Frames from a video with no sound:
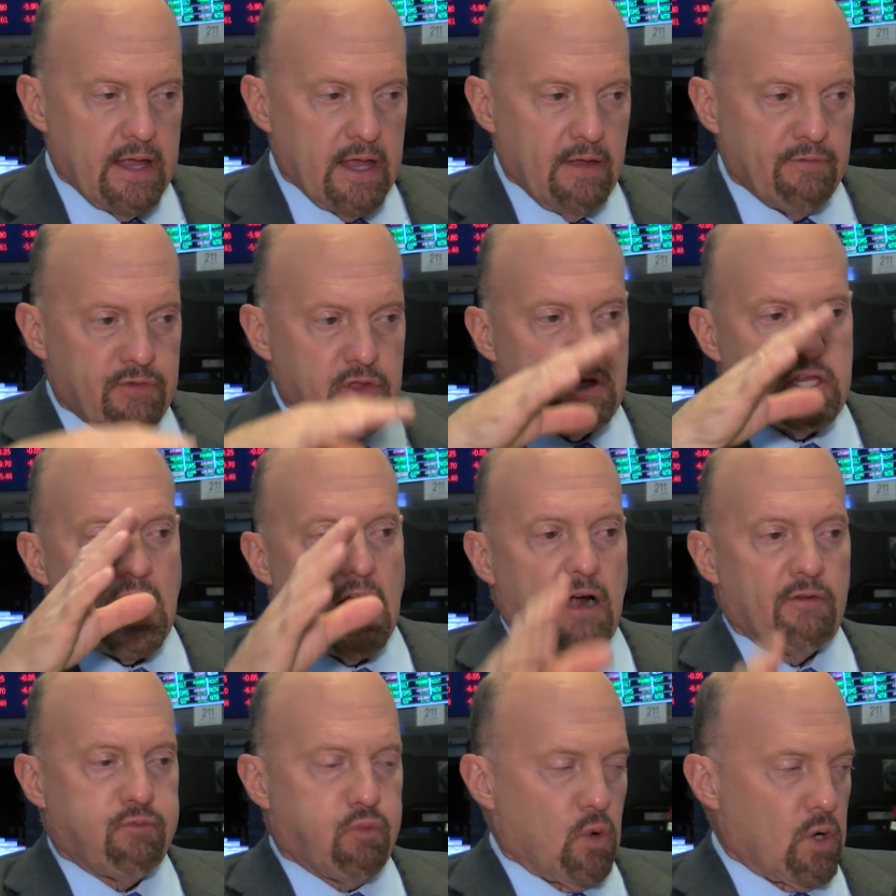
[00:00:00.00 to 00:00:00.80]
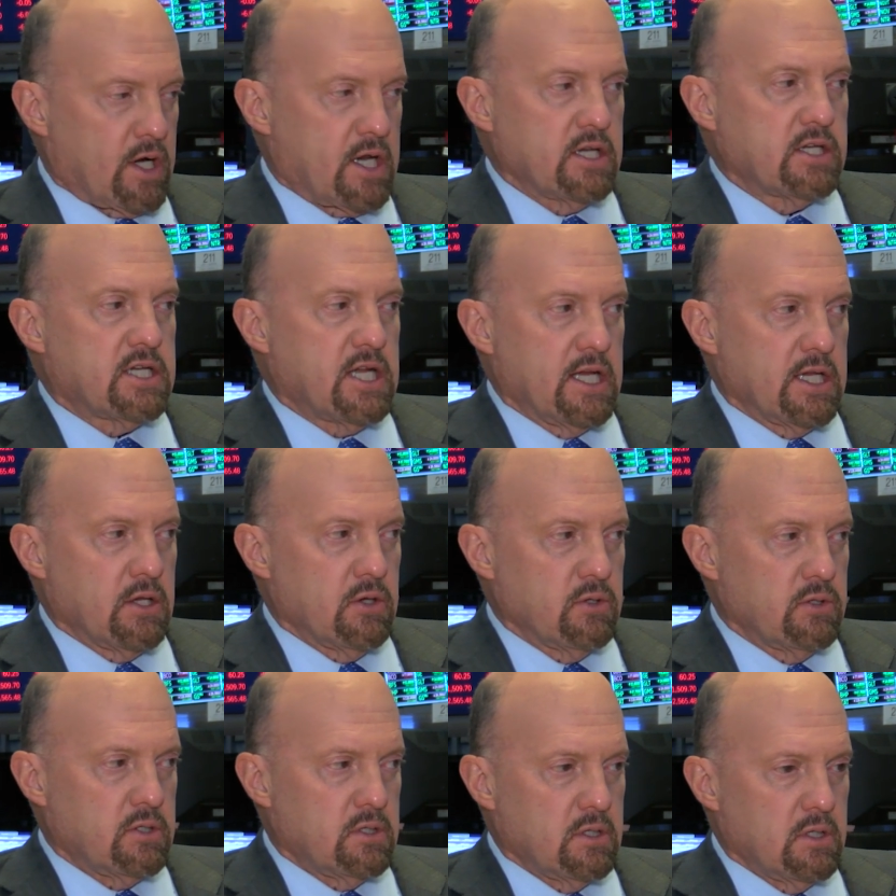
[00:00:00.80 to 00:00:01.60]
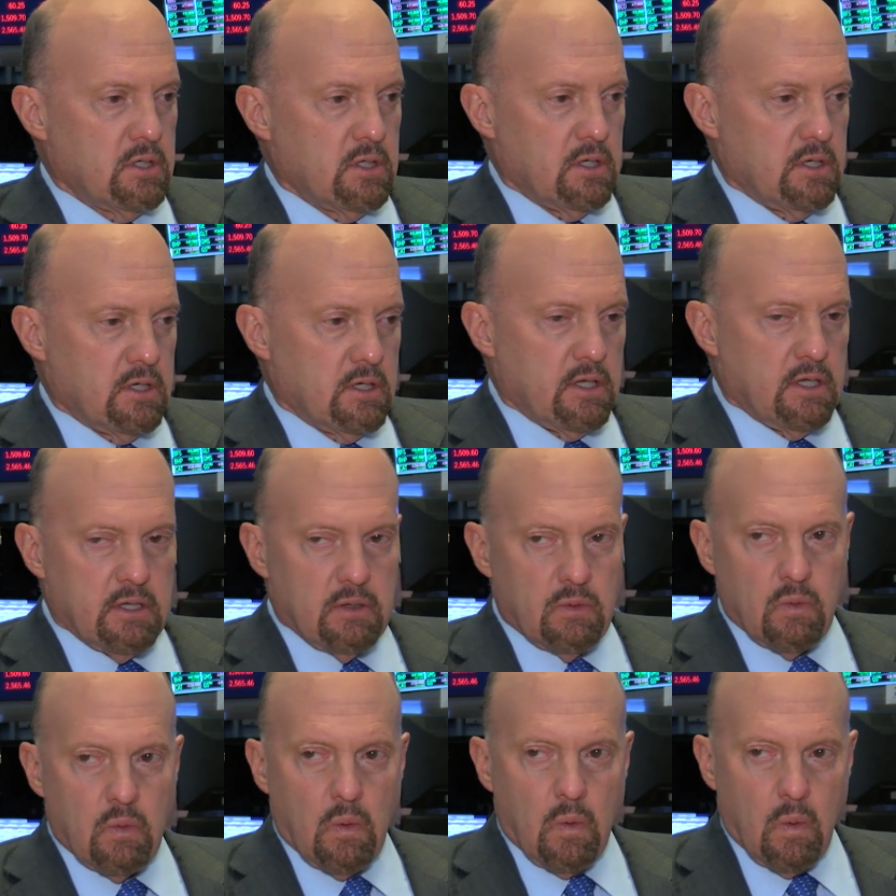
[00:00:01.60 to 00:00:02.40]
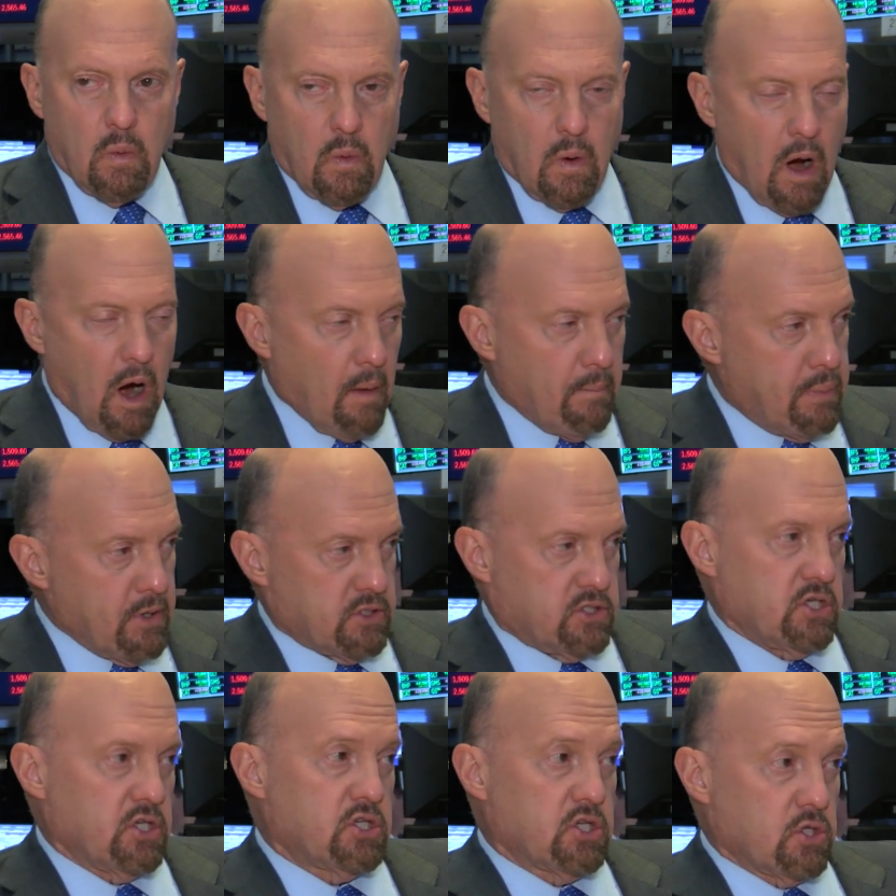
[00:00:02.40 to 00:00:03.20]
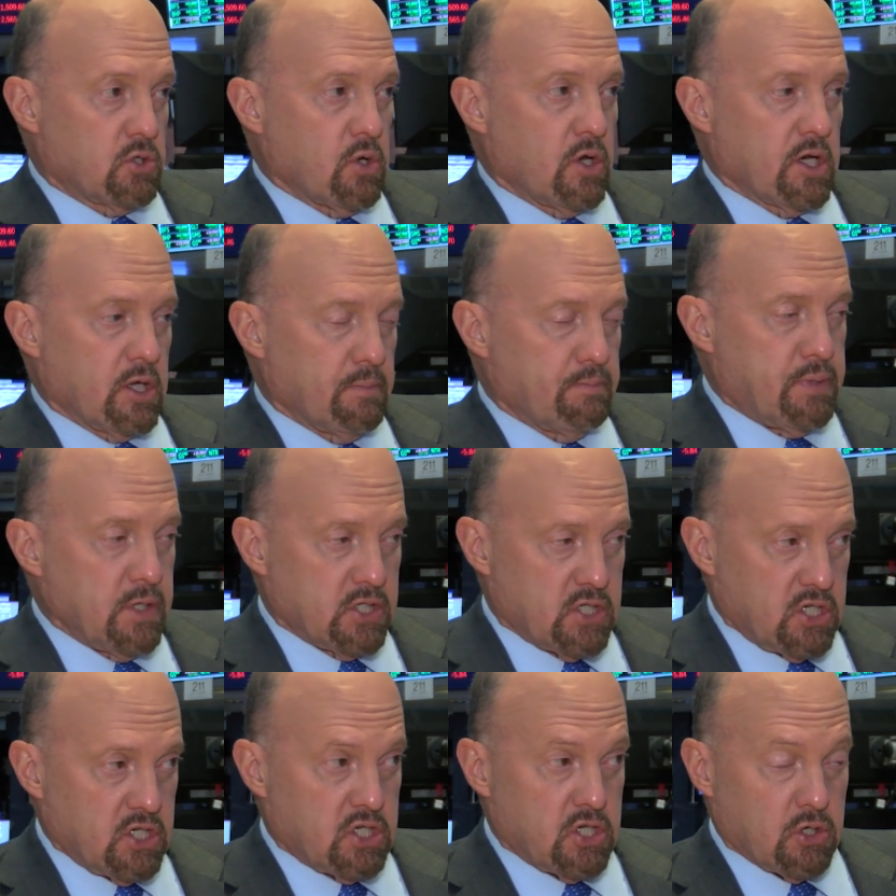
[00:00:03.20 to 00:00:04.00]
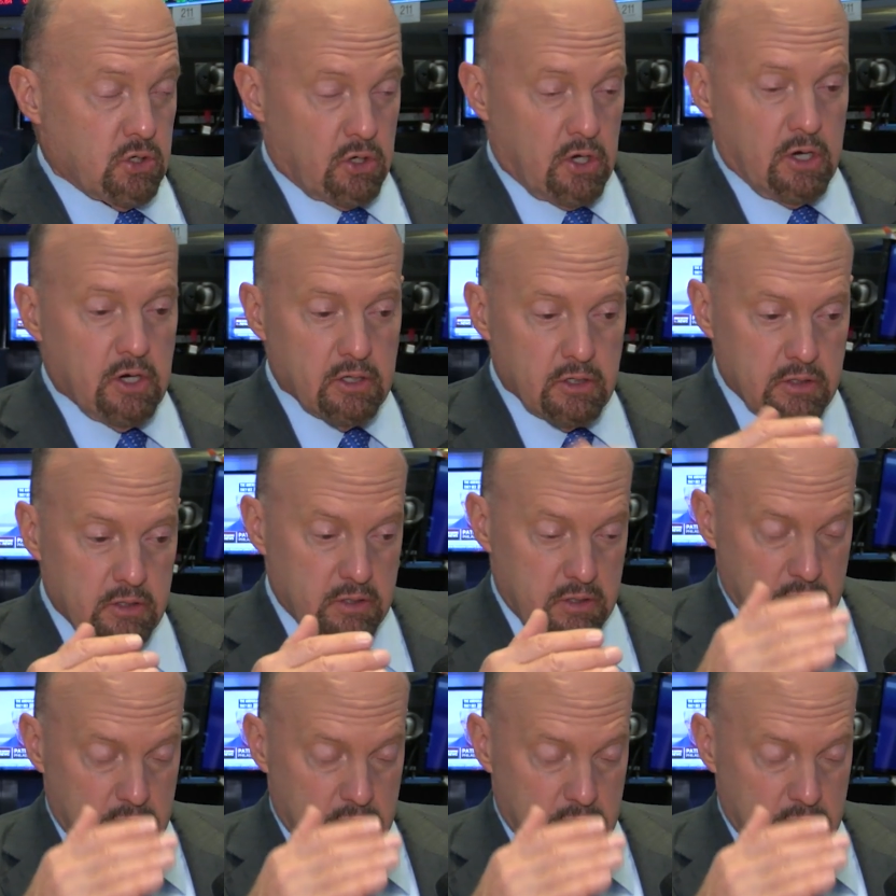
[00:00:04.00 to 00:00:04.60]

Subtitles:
If the tariff war continues, our businesses are going to